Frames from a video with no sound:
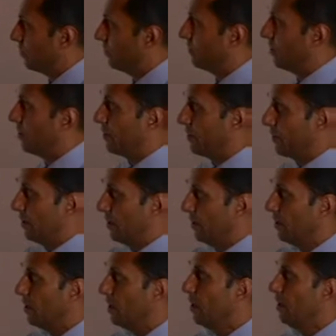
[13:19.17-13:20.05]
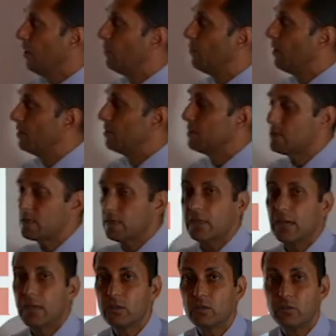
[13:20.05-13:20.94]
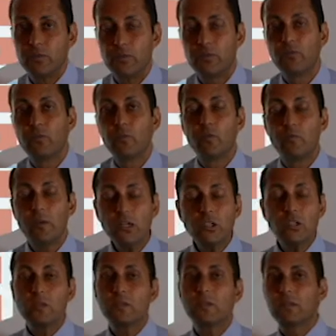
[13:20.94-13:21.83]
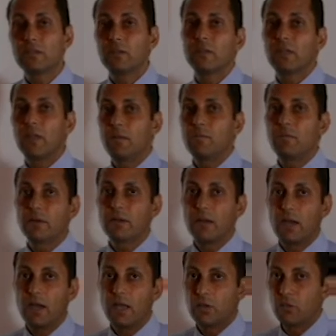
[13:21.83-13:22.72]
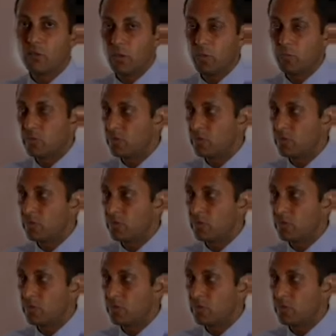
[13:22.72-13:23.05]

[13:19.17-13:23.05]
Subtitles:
of RA. What is the kind of information that an MRI will